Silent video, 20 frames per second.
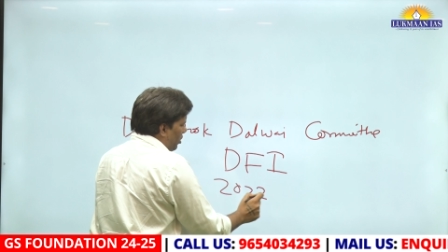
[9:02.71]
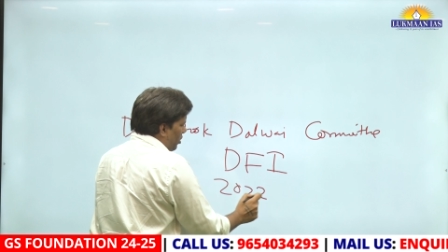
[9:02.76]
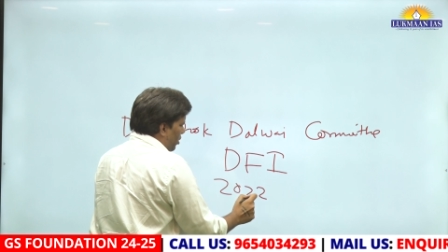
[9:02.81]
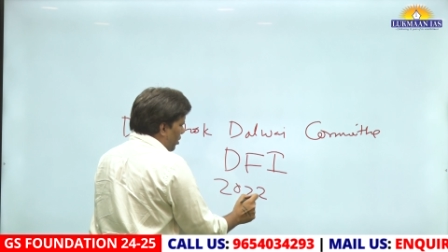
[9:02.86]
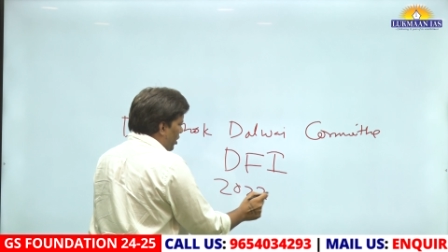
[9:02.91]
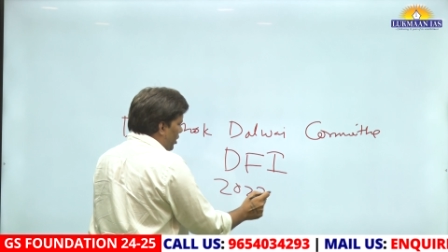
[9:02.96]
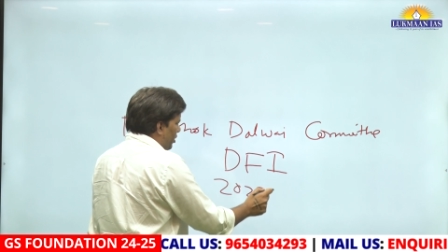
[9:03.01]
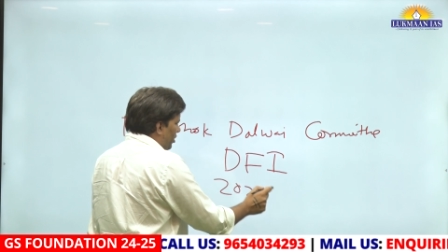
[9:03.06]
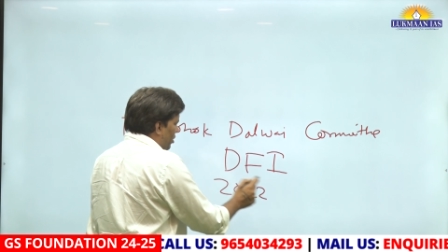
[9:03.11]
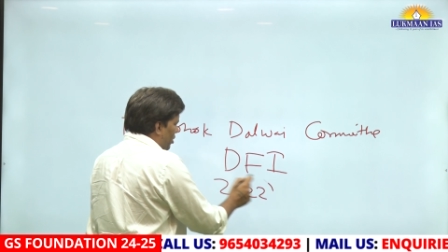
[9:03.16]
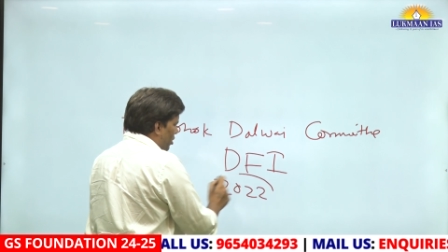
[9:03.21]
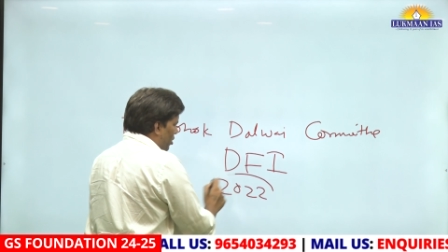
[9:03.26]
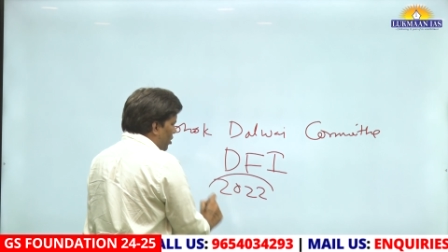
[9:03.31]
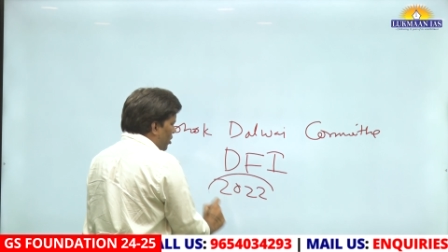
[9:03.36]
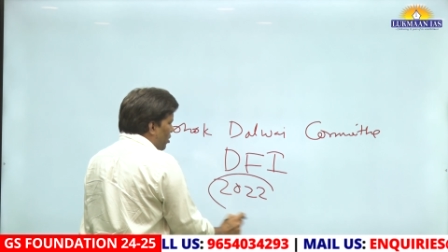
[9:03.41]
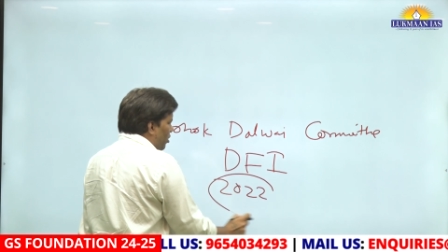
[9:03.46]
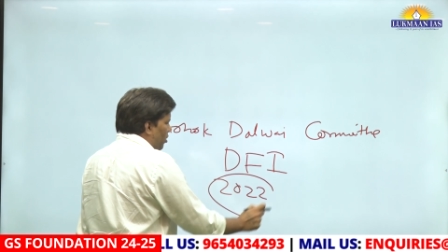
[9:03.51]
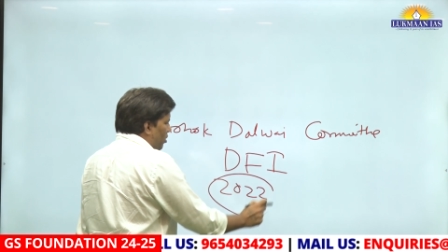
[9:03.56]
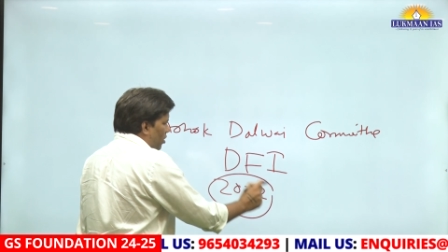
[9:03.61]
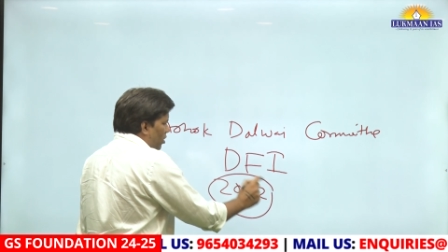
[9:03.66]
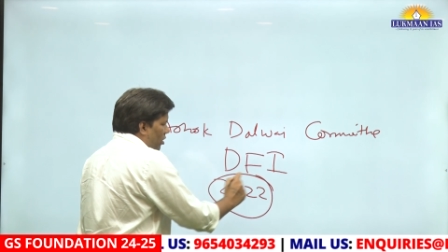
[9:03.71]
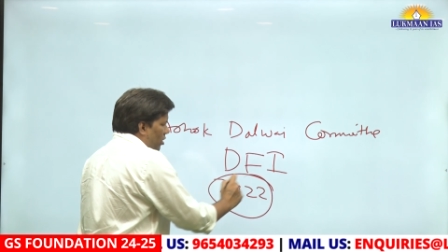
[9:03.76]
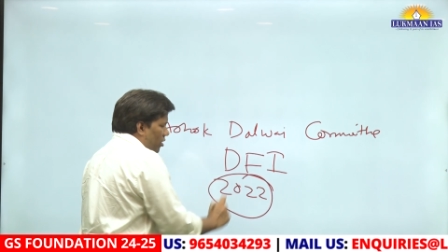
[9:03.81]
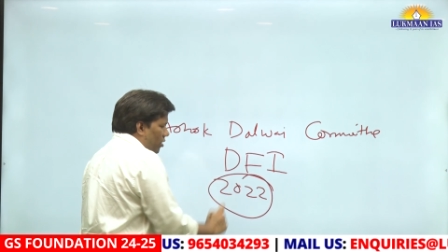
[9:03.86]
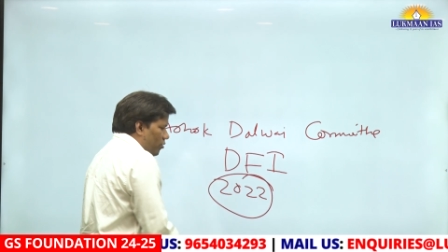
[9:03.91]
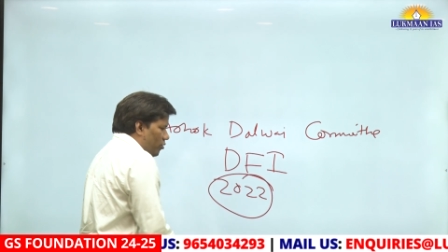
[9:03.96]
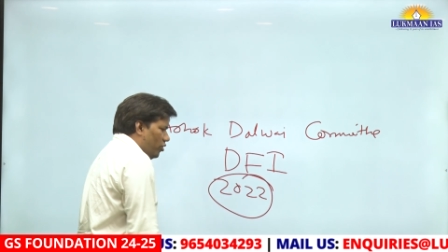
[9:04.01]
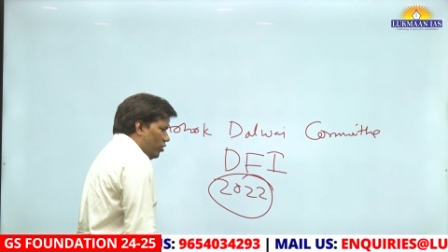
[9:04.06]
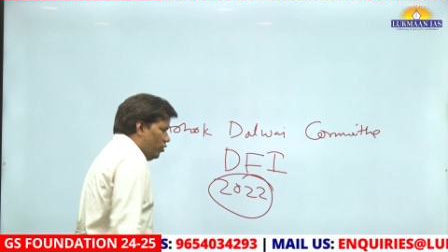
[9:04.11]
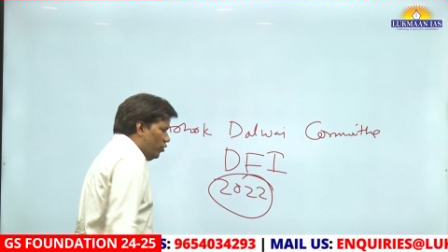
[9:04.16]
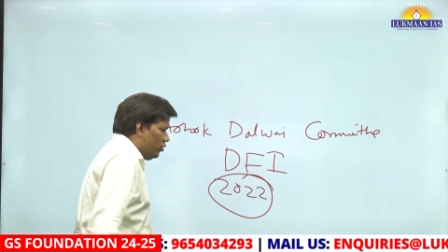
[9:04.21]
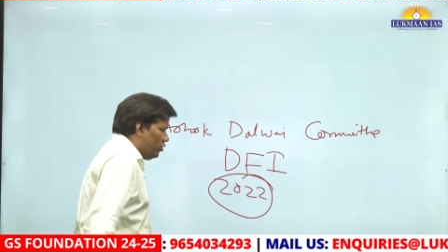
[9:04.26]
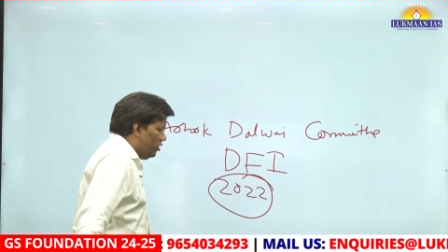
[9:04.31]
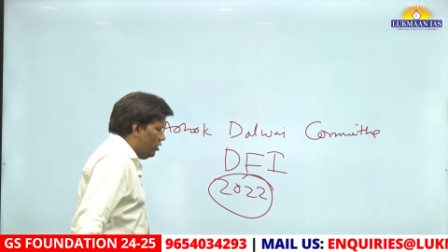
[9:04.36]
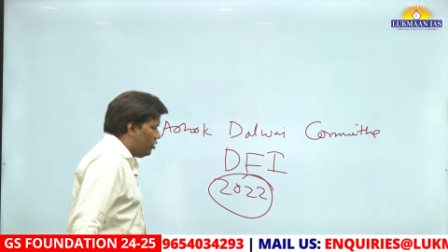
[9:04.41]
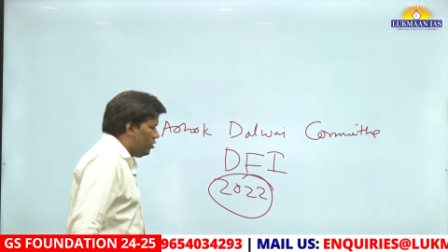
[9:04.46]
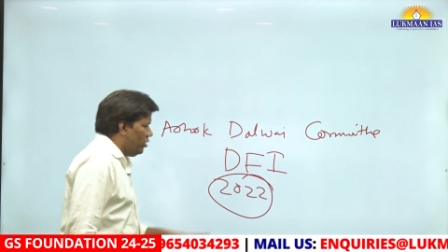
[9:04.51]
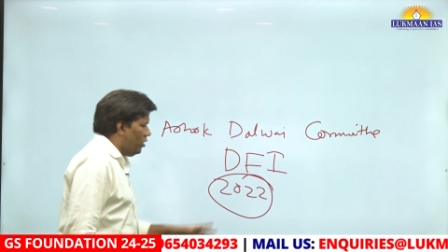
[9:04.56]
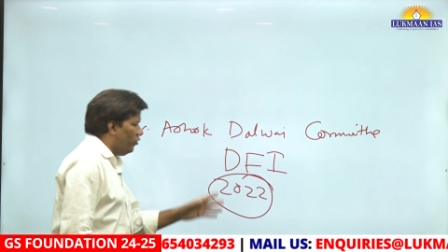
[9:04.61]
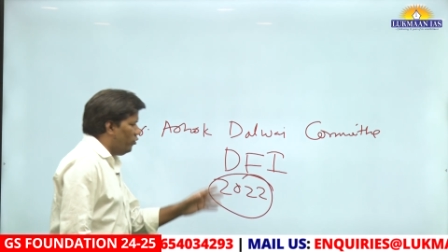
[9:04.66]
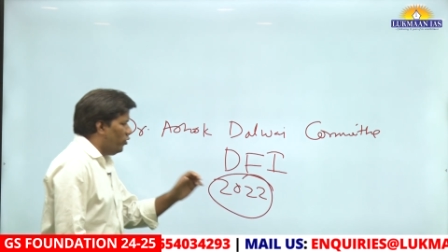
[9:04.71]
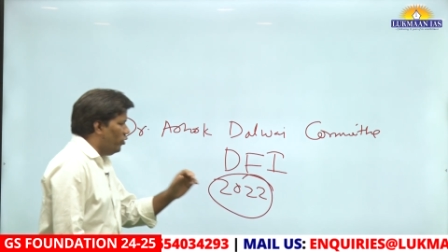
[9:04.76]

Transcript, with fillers: right? Uh, God knows it's now